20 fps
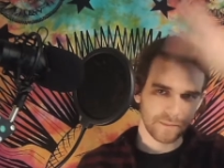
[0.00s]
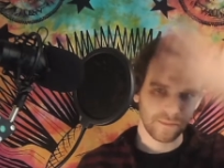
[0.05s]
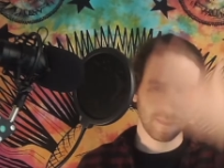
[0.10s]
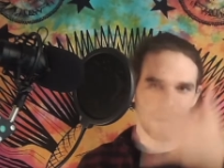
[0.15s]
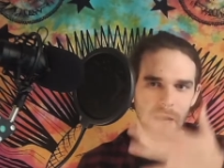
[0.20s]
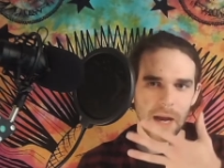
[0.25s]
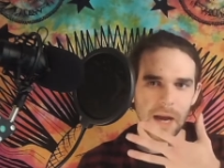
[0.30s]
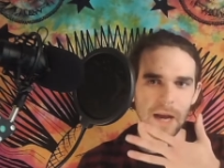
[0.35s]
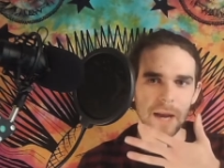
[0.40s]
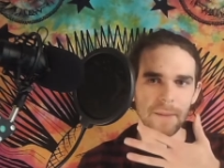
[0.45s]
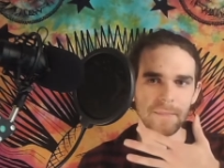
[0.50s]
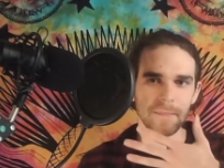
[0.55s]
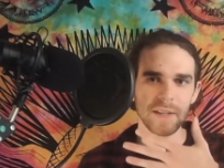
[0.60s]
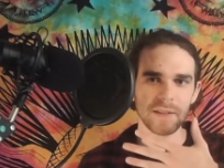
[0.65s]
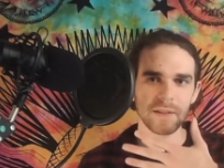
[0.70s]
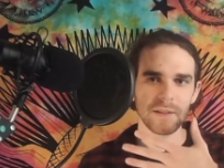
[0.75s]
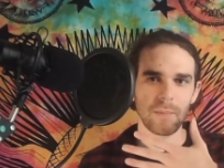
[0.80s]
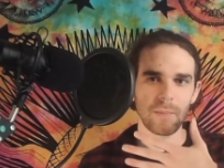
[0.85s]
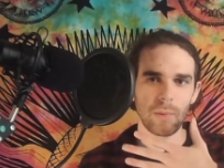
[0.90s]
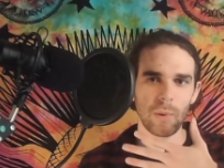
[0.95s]
I'm
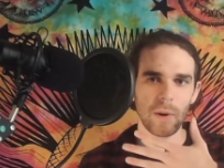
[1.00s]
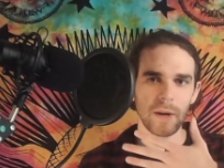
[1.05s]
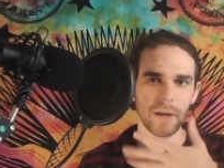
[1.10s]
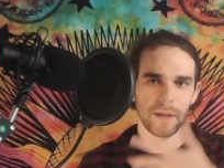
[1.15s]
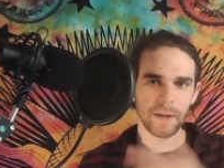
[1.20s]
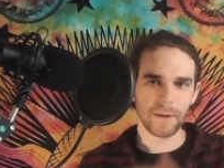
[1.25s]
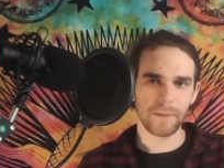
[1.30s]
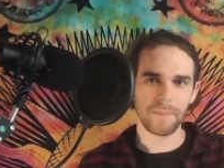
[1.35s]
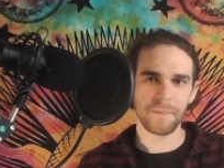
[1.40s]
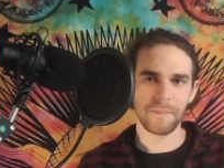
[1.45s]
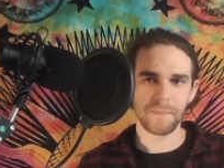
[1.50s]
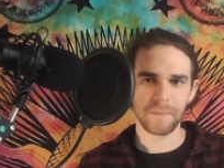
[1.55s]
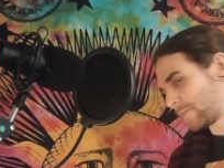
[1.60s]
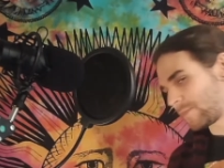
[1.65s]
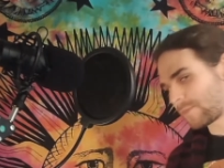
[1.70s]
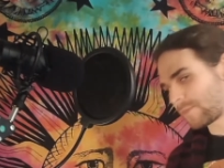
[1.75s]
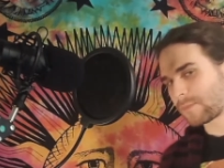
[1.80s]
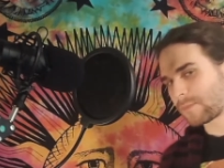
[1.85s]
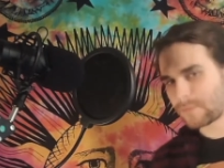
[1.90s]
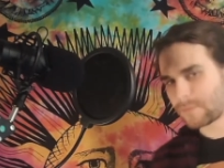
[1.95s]
disappointed.
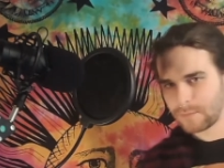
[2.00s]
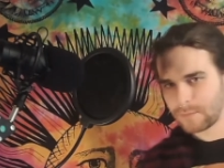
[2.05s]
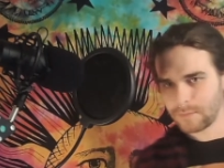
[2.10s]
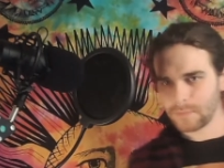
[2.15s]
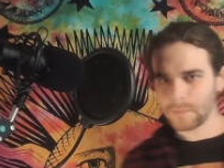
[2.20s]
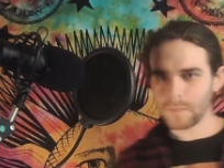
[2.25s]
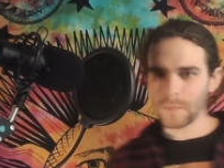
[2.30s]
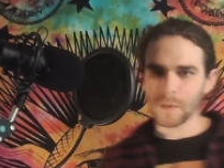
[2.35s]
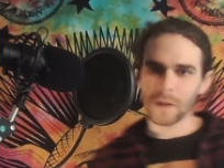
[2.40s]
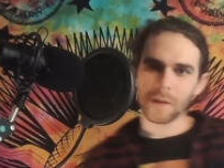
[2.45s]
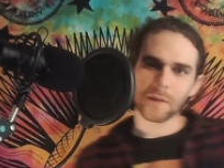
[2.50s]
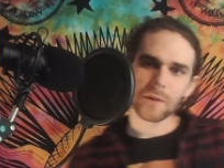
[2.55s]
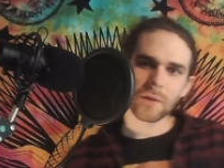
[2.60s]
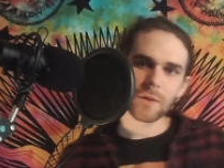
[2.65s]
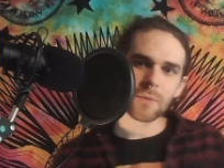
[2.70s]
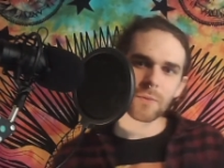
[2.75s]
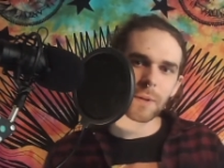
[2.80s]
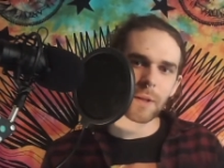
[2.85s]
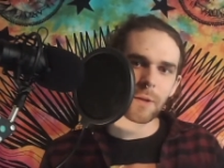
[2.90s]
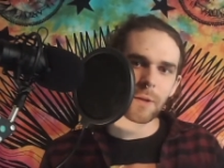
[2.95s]
Because
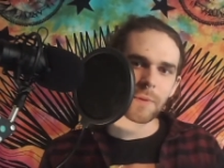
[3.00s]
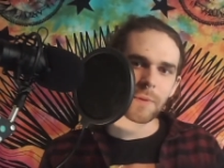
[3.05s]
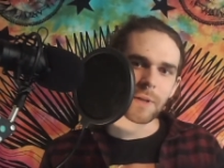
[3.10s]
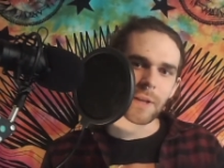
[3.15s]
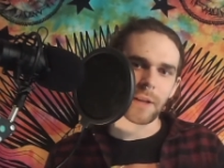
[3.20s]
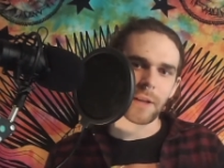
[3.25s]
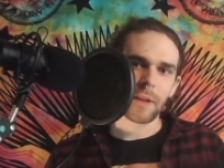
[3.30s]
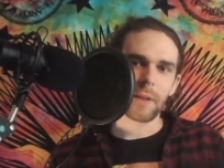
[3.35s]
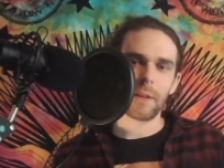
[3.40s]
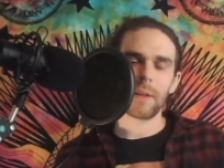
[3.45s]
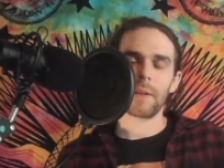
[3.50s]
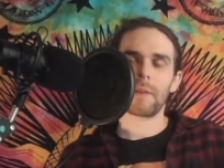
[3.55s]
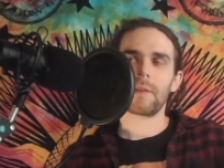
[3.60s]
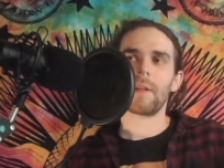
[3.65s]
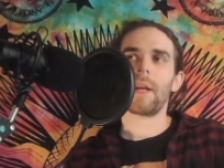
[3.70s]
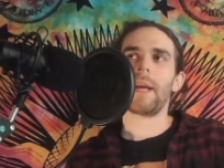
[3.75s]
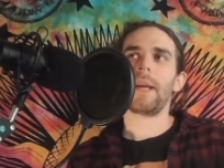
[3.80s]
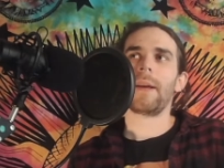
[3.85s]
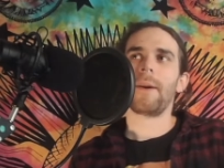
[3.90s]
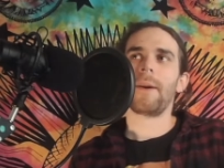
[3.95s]
it's really ridiculous.
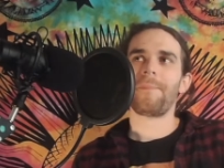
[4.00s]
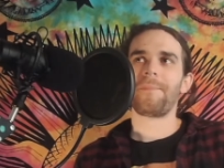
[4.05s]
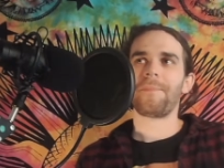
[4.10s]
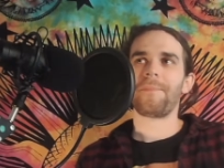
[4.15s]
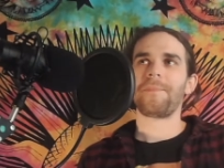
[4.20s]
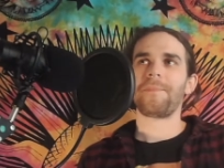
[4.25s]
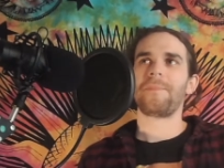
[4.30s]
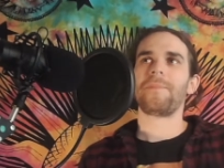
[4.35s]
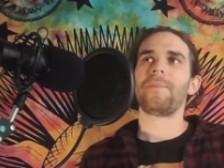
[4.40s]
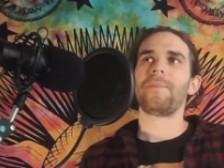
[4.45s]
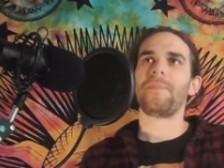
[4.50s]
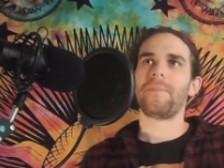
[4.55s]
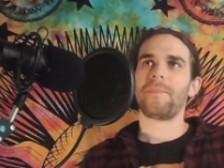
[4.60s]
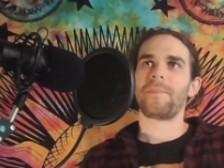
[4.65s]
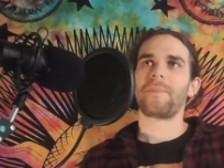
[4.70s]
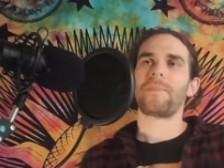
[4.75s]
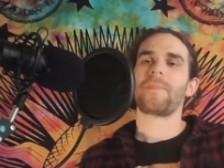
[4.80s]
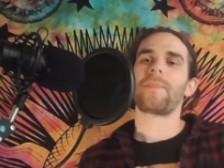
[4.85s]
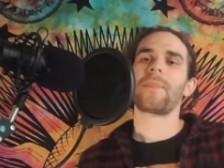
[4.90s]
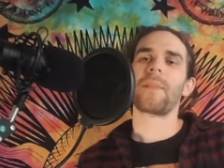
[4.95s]
Like,
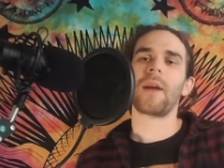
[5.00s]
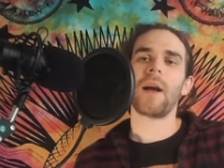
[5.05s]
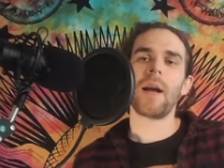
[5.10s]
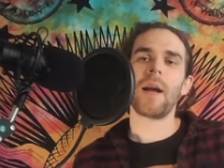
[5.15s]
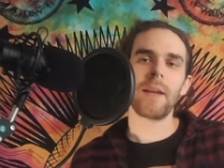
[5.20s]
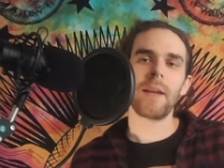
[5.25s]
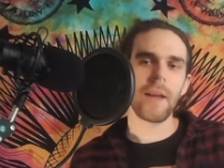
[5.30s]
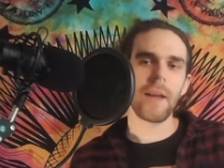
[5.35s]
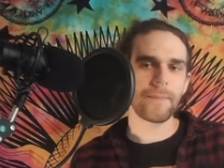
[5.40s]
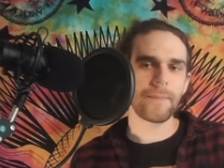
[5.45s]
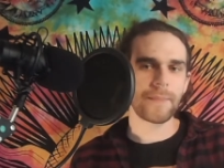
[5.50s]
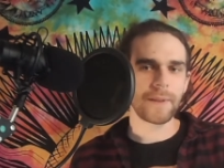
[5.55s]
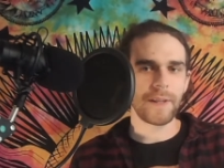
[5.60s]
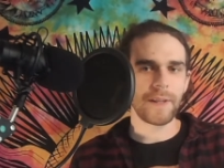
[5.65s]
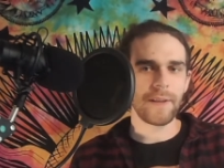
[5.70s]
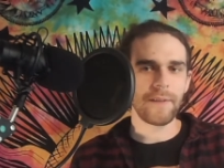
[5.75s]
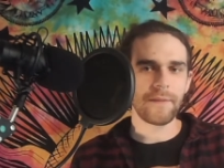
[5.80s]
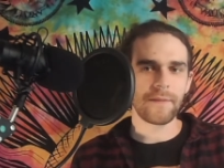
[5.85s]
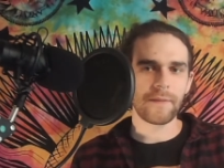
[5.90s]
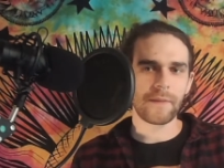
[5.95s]
I can't
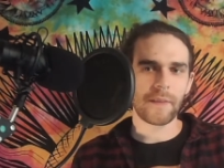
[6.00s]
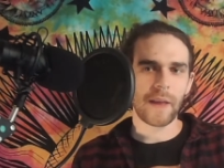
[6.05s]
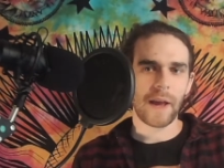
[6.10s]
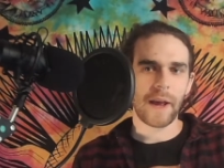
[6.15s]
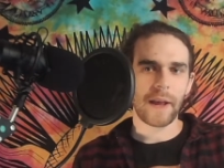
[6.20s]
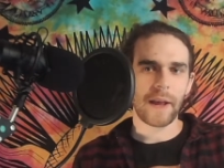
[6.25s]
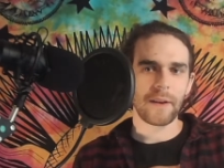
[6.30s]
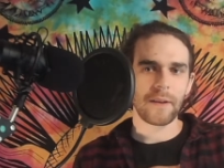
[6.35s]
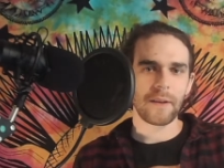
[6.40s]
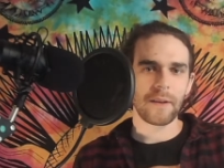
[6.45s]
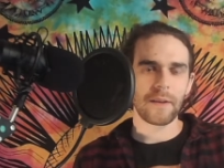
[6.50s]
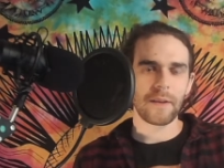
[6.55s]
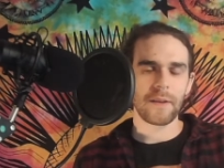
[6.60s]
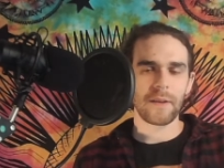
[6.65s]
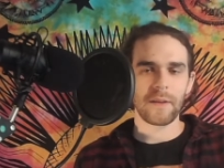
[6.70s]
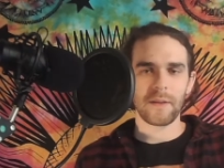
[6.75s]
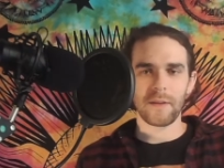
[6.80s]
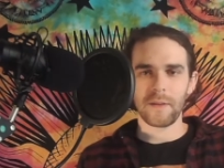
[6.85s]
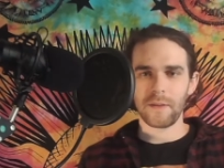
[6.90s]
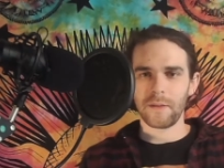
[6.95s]
believe that
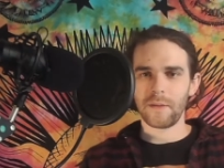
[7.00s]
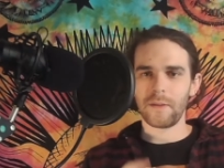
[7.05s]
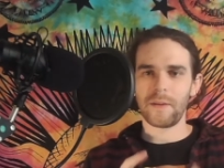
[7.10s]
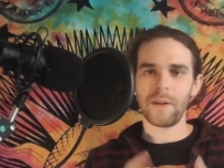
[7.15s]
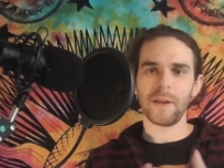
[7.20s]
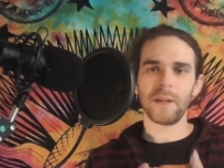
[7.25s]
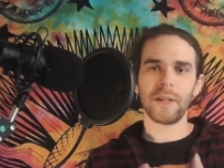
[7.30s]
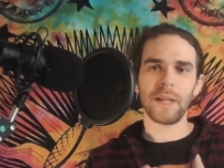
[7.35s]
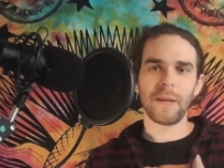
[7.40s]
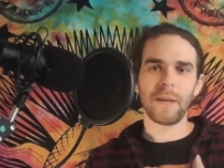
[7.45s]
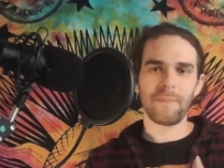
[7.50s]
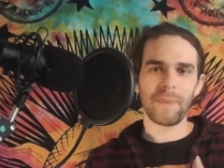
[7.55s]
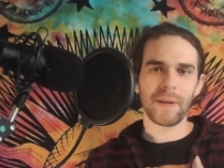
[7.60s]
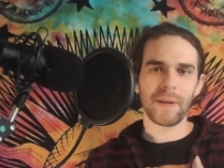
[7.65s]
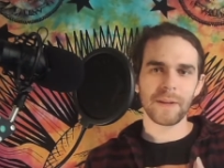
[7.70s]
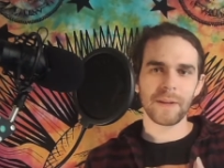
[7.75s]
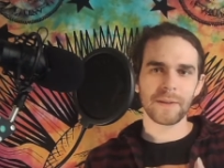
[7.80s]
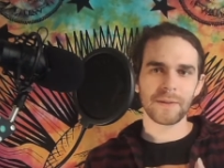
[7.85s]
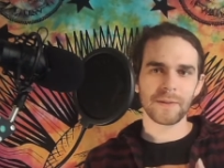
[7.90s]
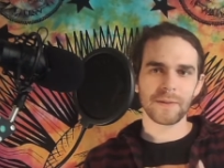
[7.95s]
the
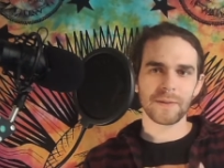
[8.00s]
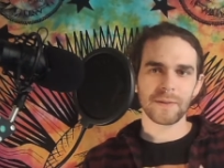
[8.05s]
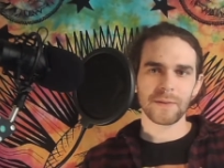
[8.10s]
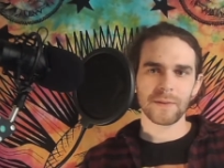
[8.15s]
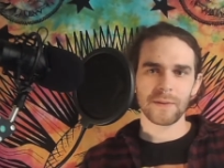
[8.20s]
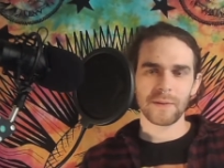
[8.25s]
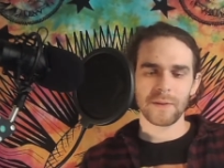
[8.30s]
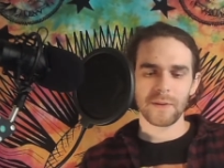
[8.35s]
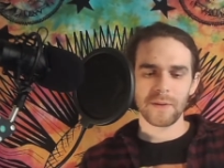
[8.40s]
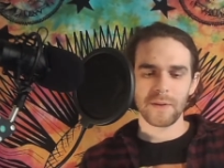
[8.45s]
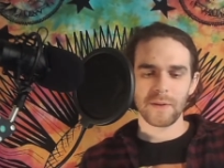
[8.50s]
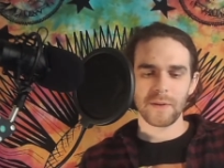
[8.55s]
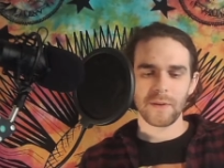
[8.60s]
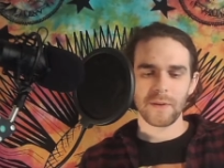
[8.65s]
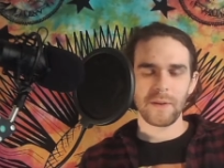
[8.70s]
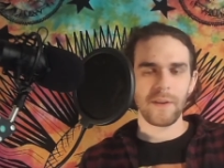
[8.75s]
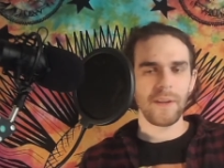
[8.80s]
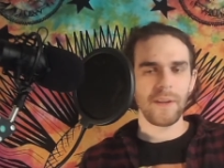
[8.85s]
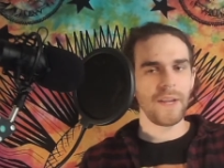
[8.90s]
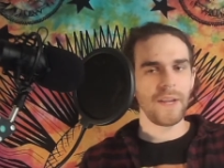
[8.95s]
Olympics,
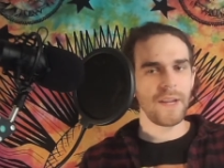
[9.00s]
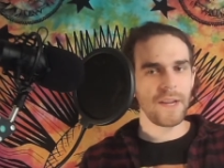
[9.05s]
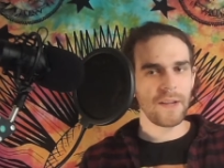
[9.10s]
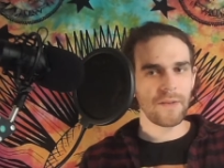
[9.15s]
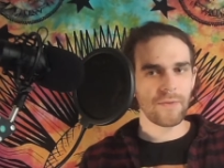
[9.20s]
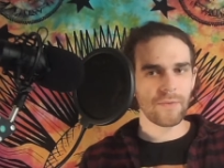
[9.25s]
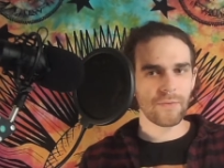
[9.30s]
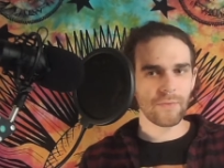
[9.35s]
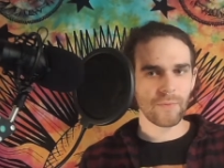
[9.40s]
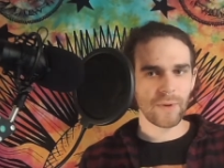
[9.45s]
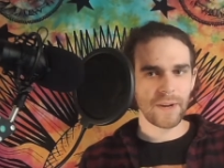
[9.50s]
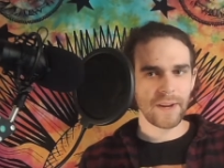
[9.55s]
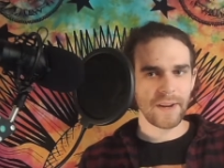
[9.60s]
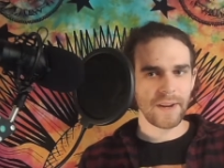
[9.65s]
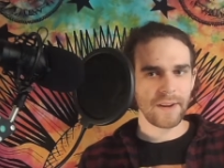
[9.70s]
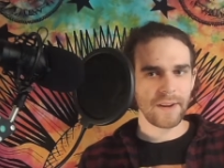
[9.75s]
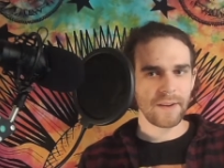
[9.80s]
E3,